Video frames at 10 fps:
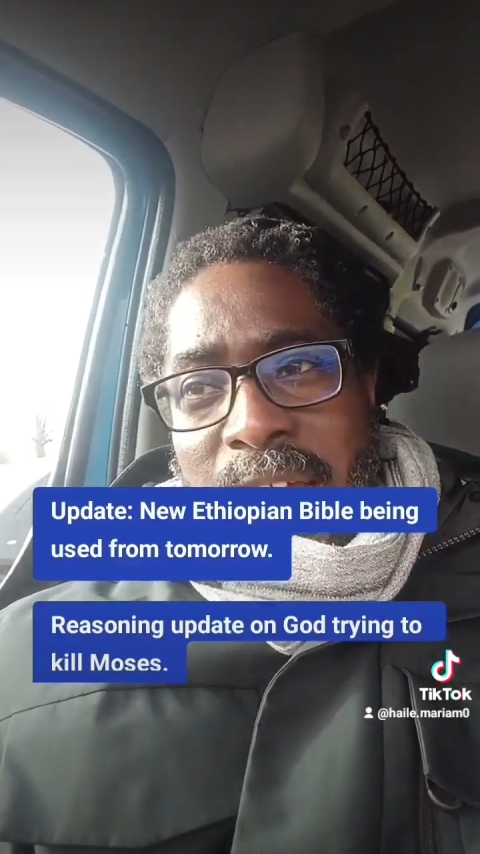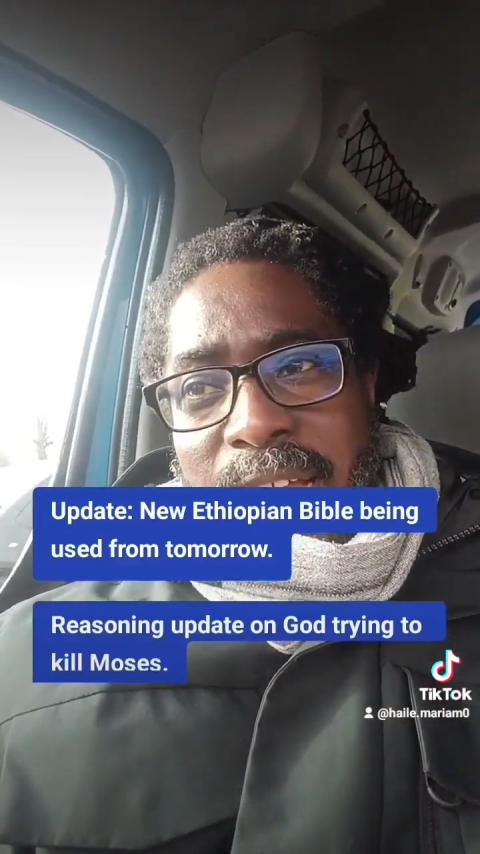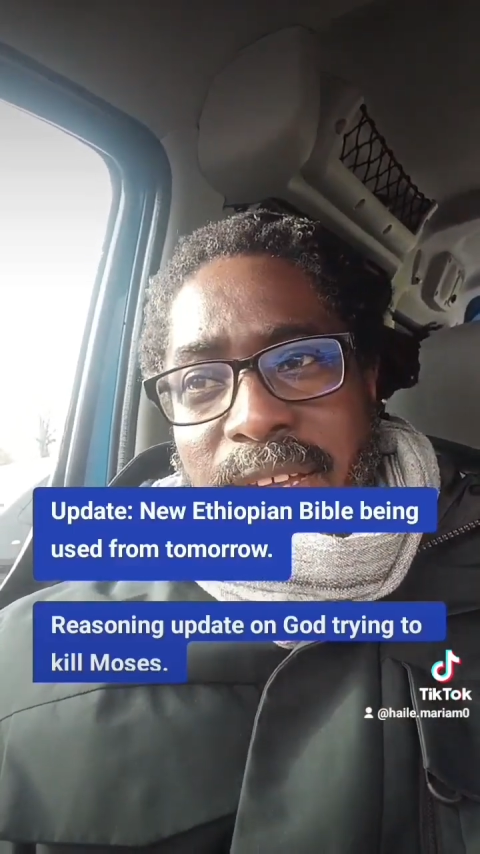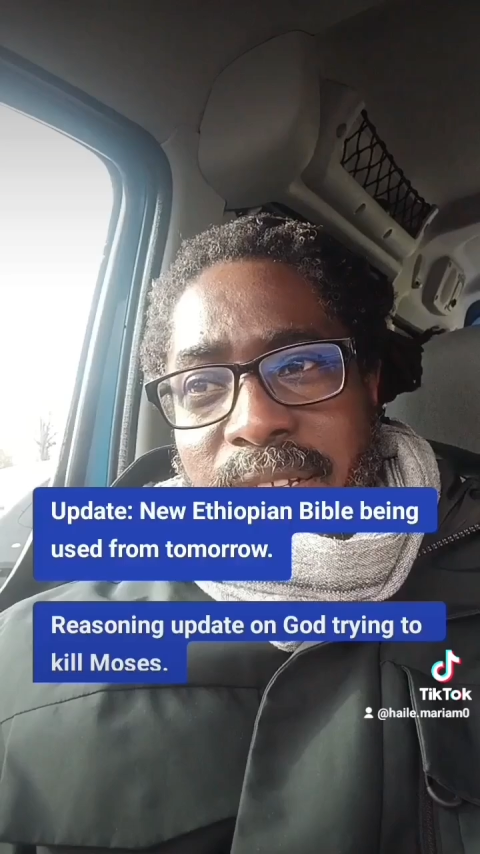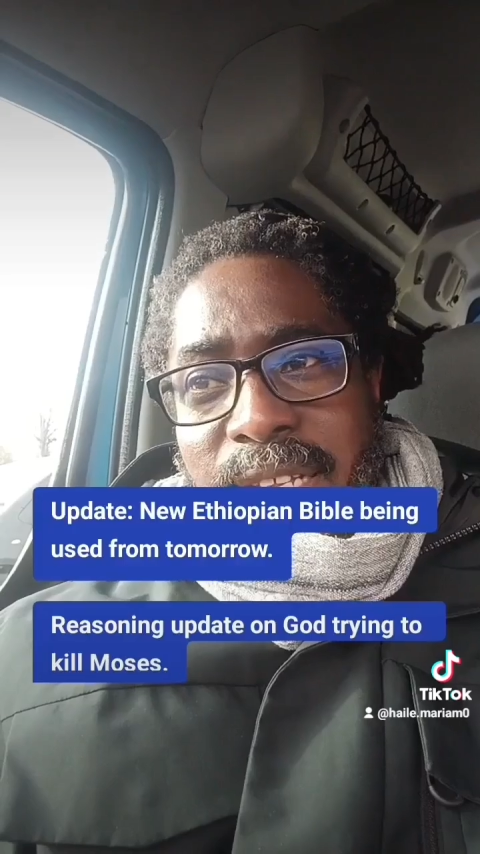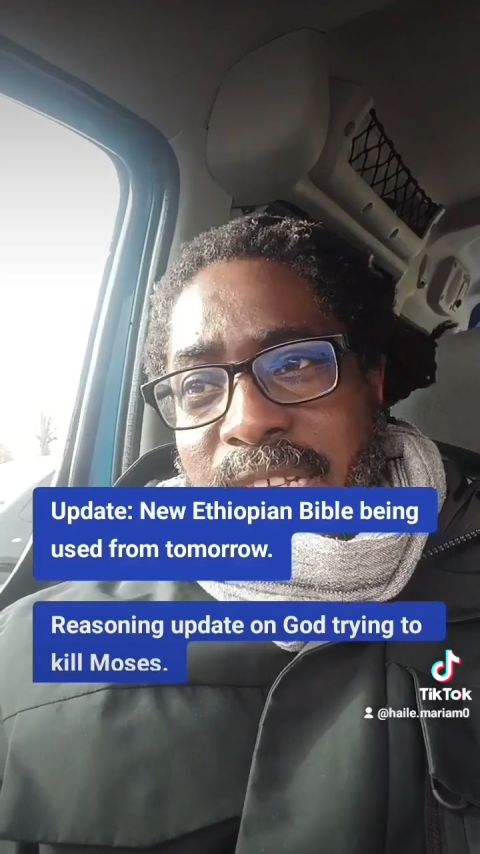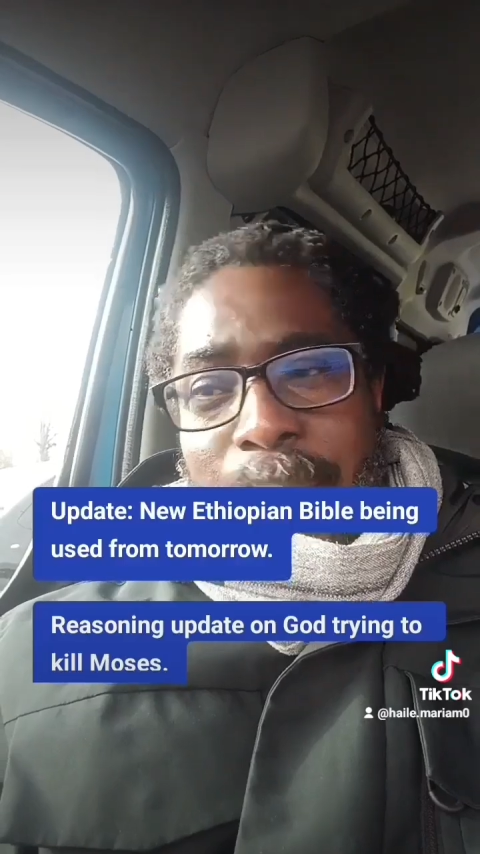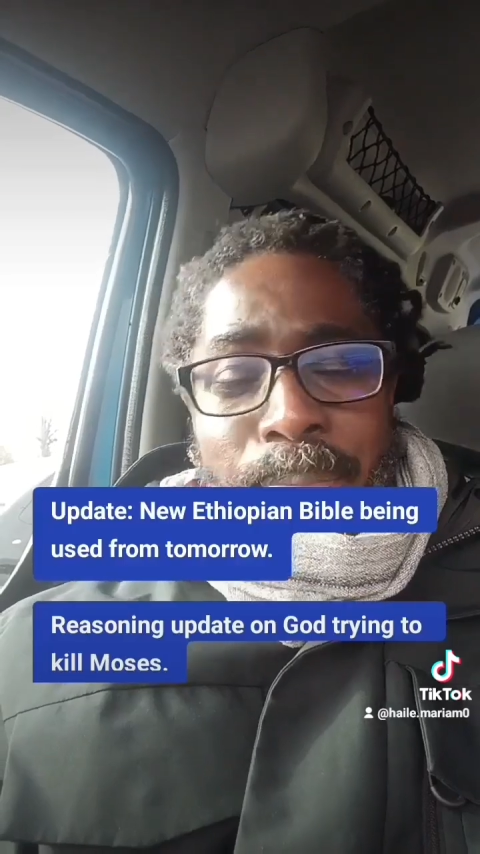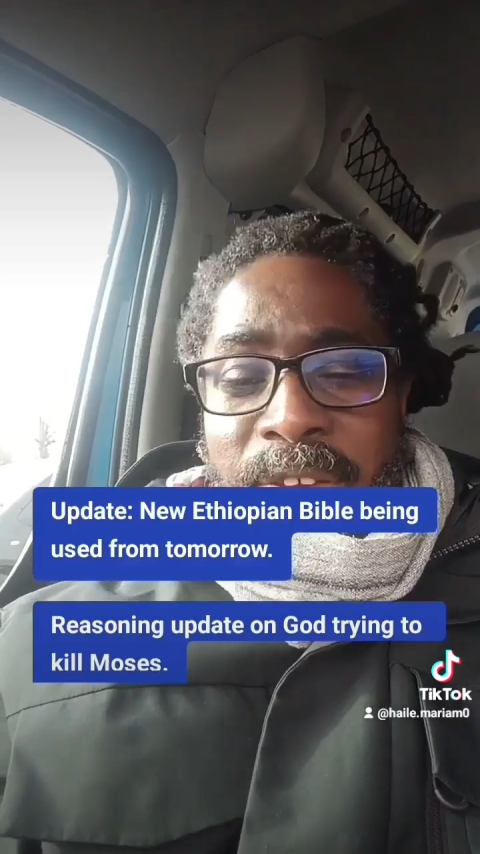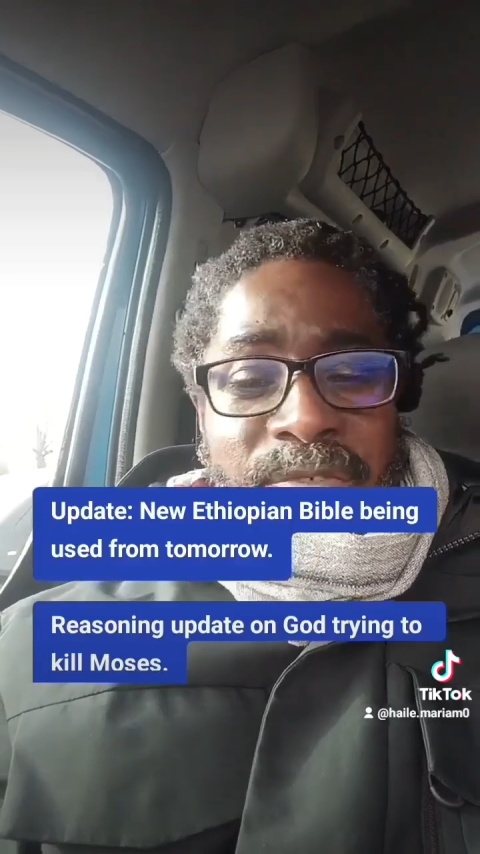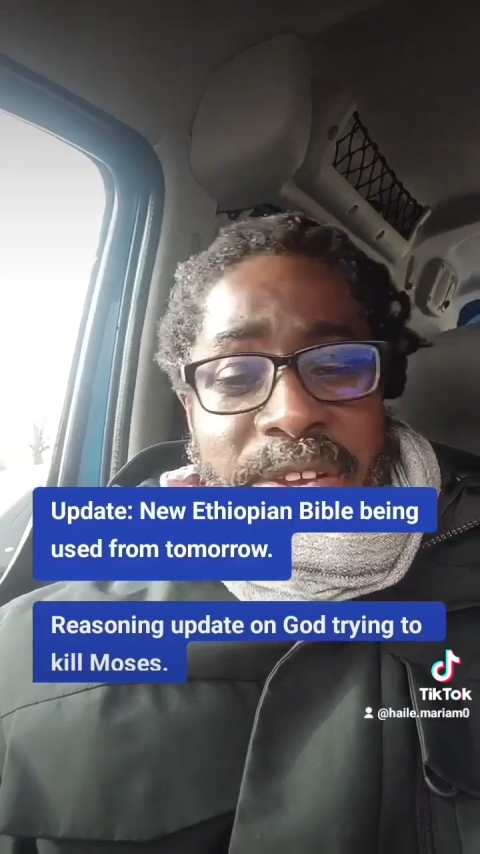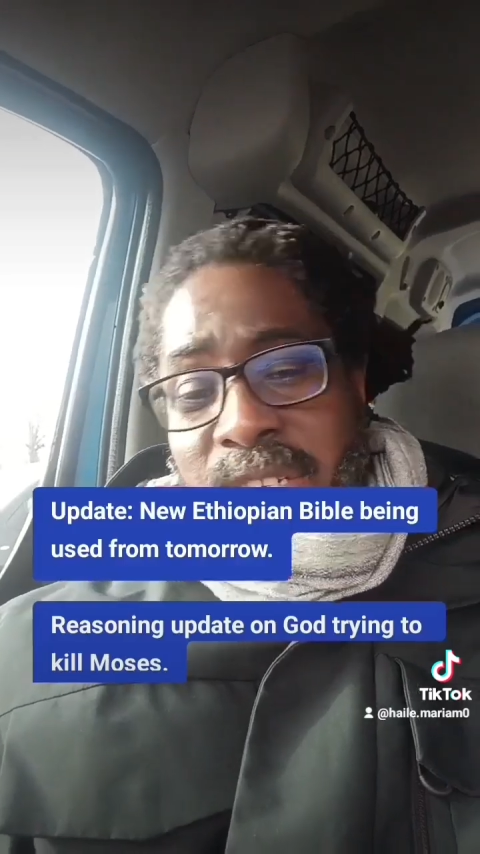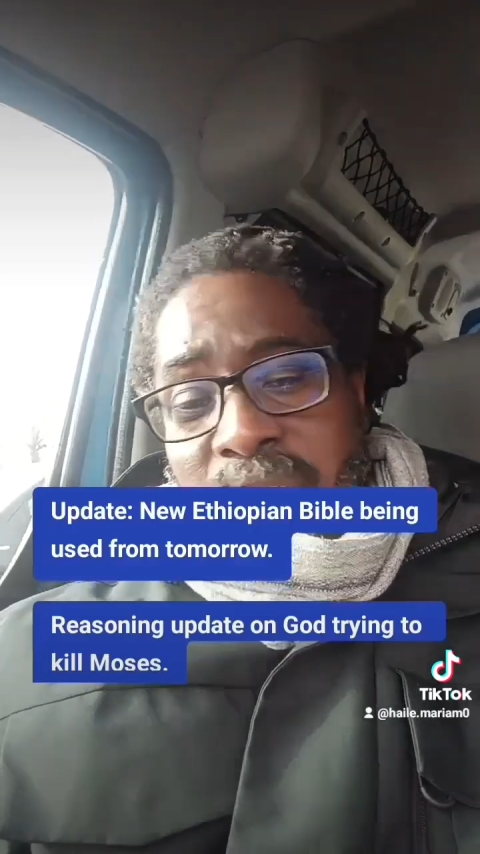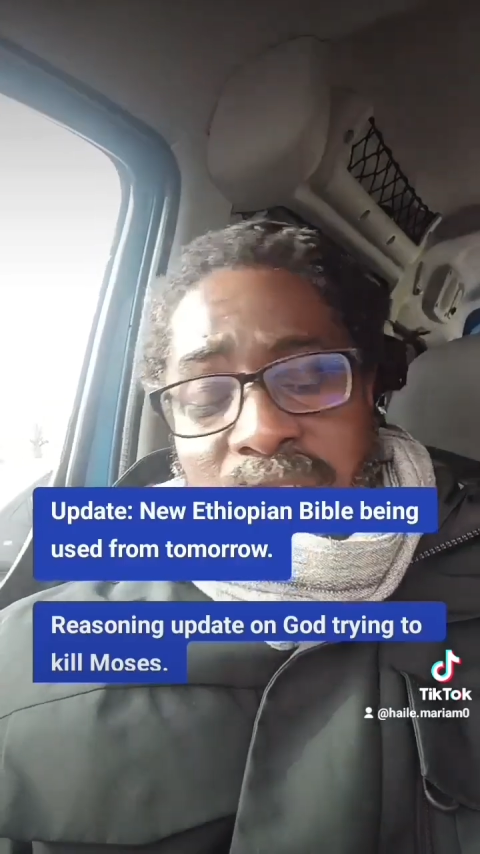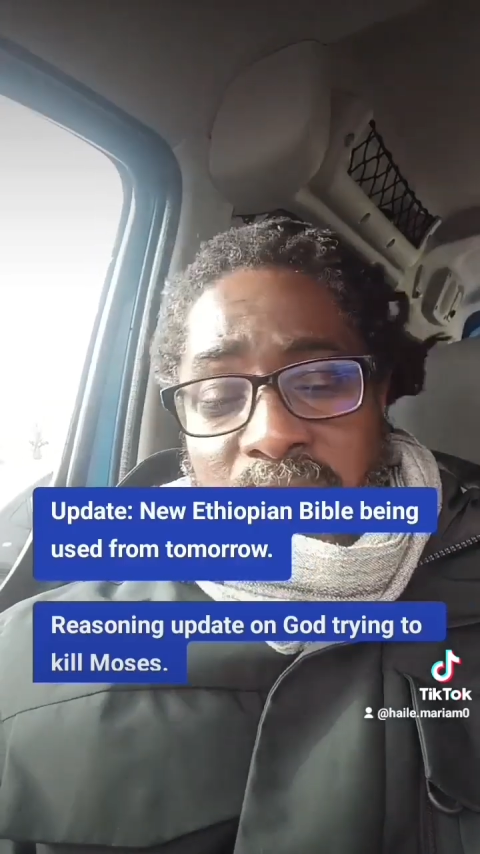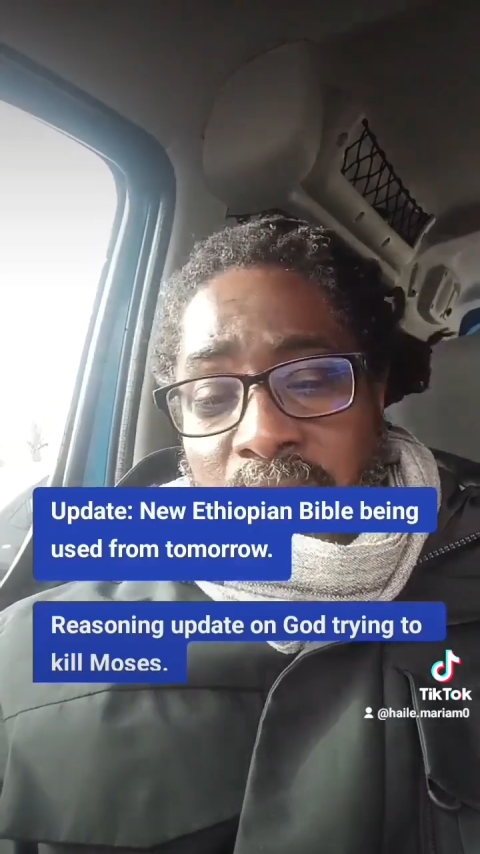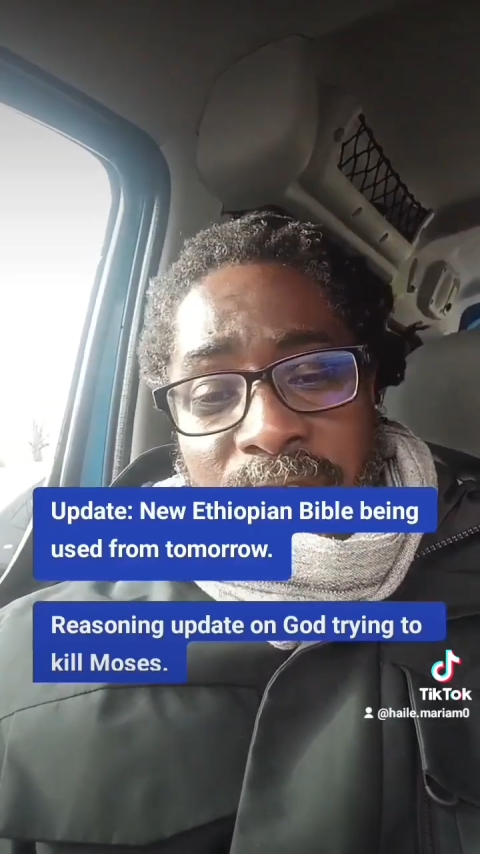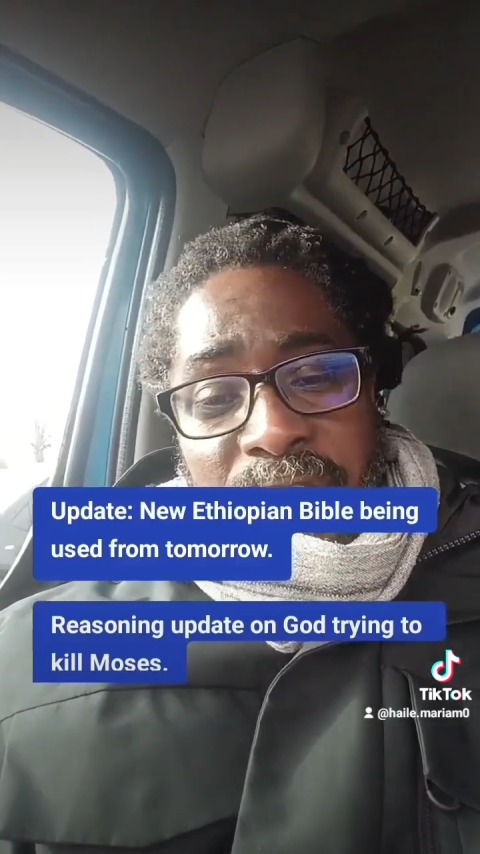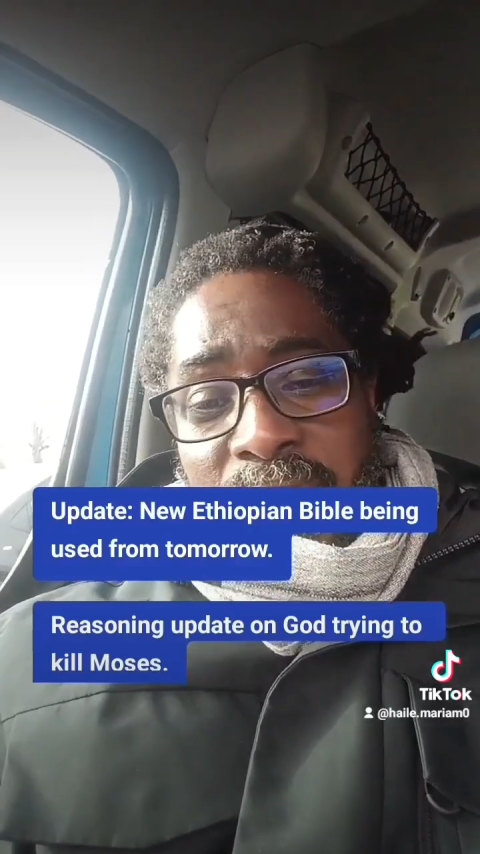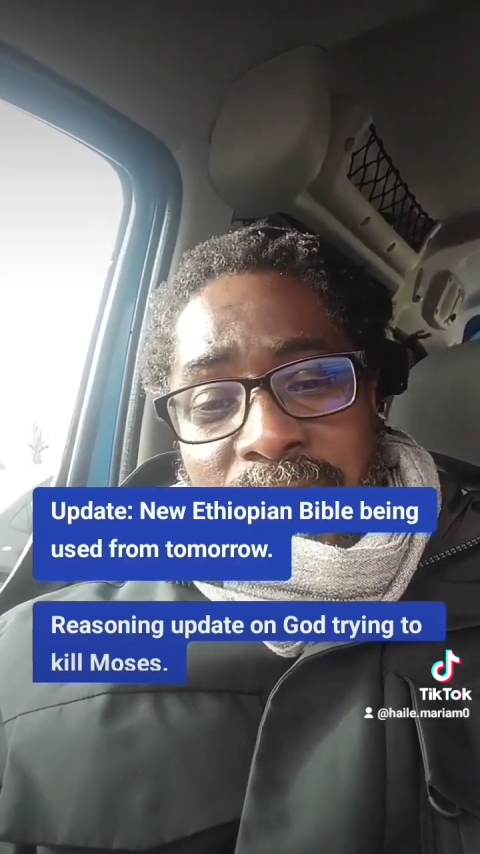and he can't be a very nice God if he
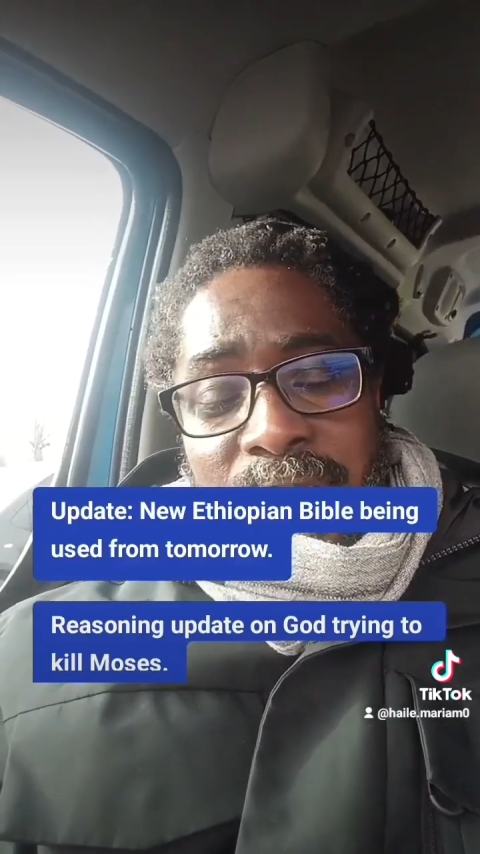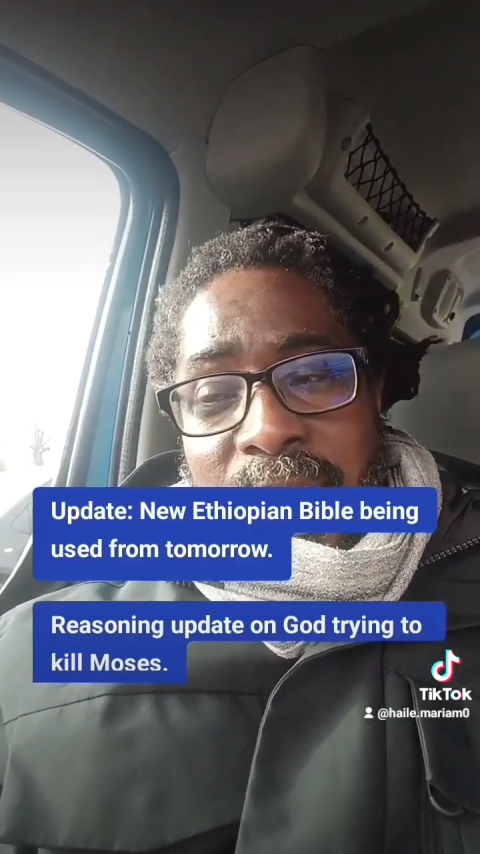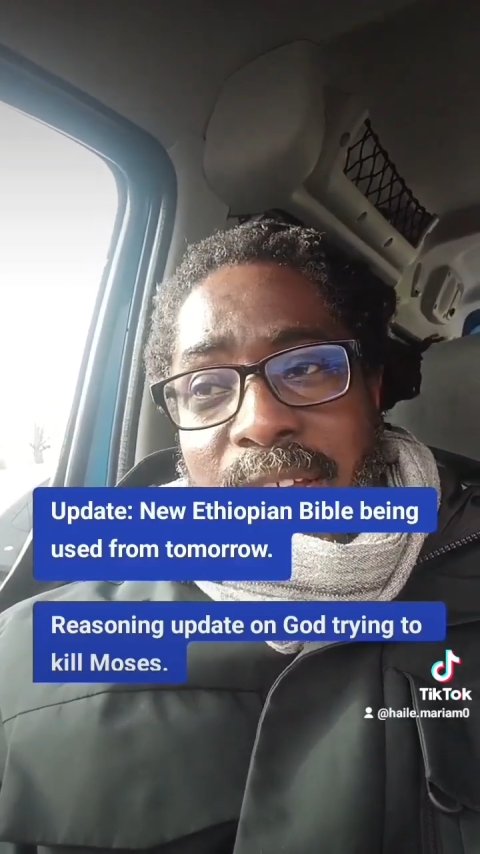does that.